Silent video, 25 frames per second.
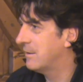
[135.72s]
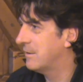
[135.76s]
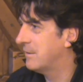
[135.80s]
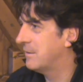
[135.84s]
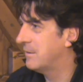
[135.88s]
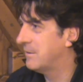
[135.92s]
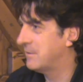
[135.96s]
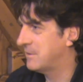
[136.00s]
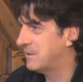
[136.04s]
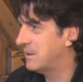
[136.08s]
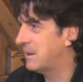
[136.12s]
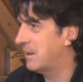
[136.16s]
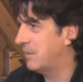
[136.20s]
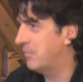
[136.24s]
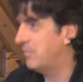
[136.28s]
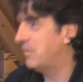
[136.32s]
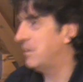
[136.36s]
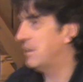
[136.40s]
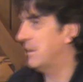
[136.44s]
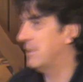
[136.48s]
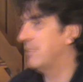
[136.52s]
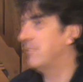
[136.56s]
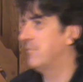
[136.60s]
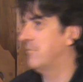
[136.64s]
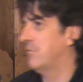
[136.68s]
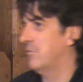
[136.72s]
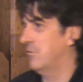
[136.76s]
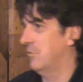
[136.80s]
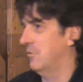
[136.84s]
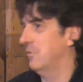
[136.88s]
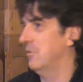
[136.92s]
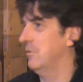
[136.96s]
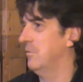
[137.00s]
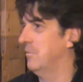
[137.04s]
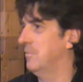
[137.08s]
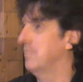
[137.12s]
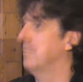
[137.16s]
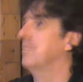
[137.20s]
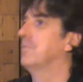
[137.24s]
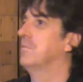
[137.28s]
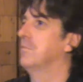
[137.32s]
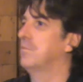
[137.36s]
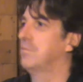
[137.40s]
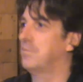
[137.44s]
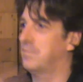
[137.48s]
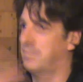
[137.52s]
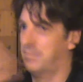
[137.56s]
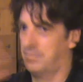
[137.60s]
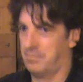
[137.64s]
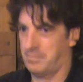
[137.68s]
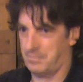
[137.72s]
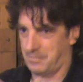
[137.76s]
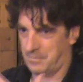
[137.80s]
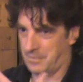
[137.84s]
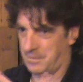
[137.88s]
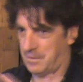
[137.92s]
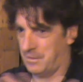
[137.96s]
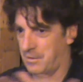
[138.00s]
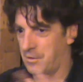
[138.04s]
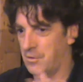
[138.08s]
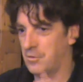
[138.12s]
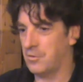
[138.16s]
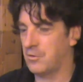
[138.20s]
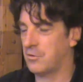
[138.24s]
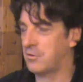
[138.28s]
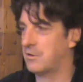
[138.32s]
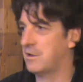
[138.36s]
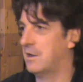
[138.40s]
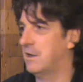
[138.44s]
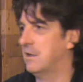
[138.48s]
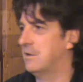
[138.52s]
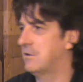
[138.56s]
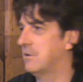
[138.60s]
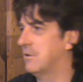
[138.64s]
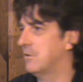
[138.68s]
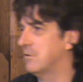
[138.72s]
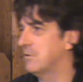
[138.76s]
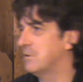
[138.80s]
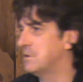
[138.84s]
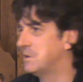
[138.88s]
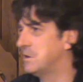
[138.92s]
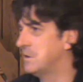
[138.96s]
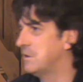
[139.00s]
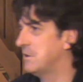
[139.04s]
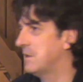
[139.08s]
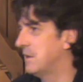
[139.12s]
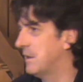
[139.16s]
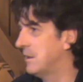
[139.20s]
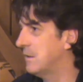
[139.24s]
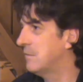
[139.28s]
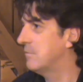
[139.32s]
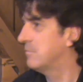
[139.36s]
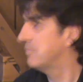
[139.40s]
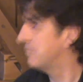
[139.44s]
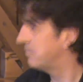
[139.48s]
that set me up for the whole Scientology thing.